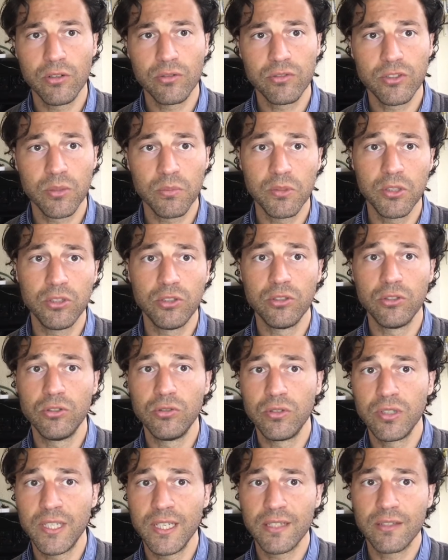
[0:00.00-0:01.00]
something you can do
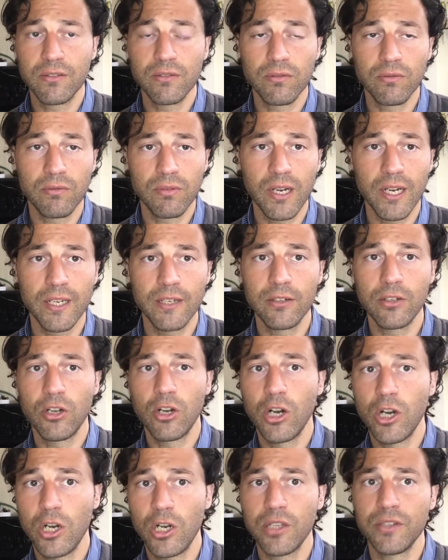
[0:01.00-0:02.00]
to get to the right
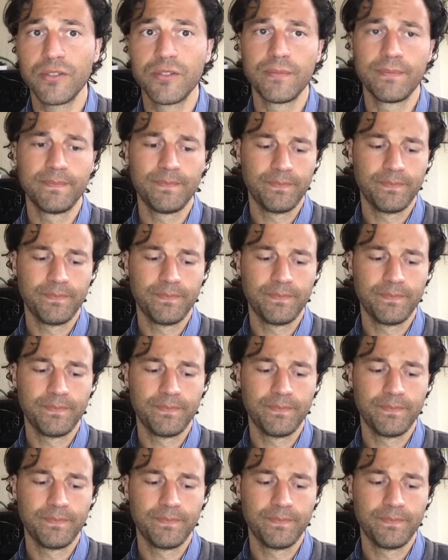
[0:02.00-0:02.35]
cause.